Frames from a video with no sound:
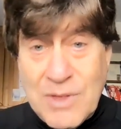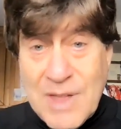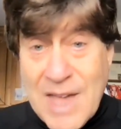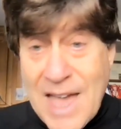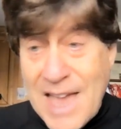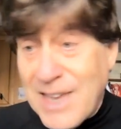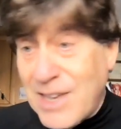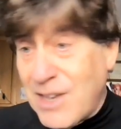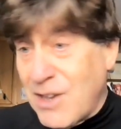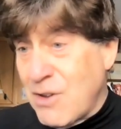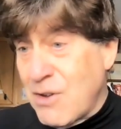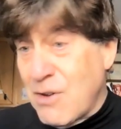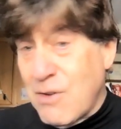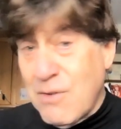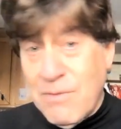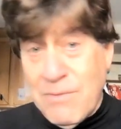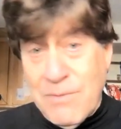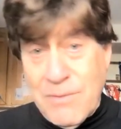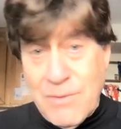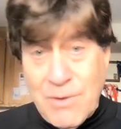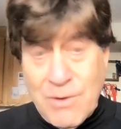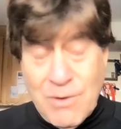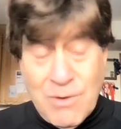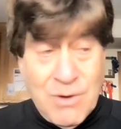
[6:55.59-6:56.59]
Thank you
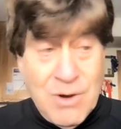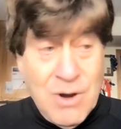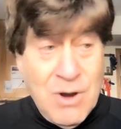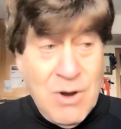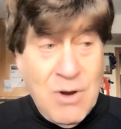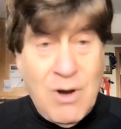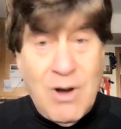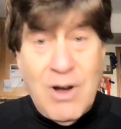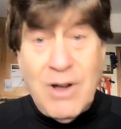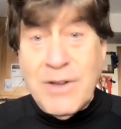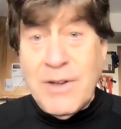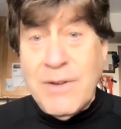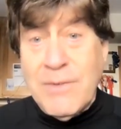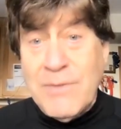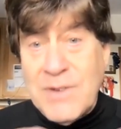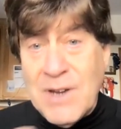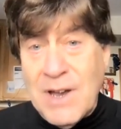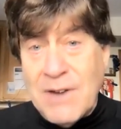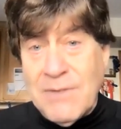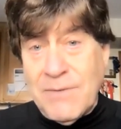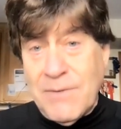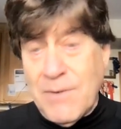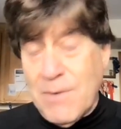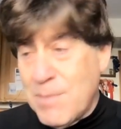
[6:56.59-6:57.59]
for all you've
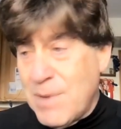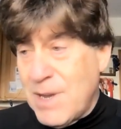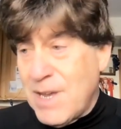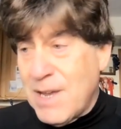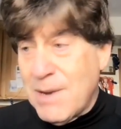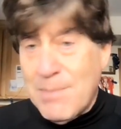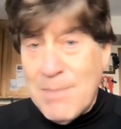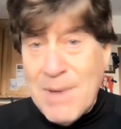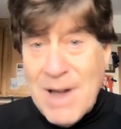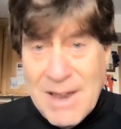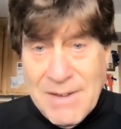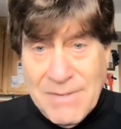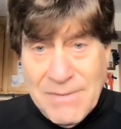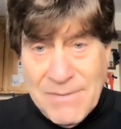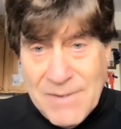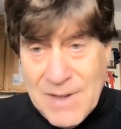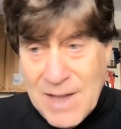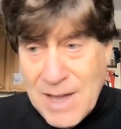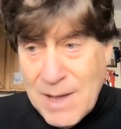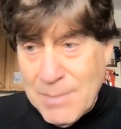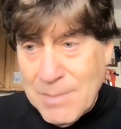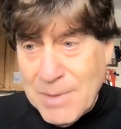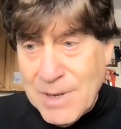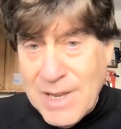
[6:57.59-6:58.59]
done for me and my
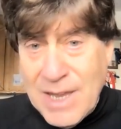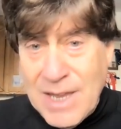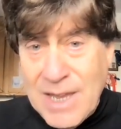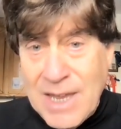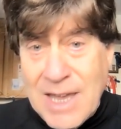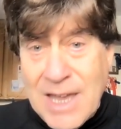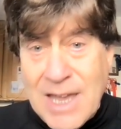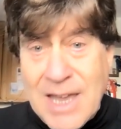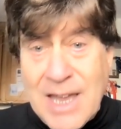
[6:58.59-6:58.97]
family,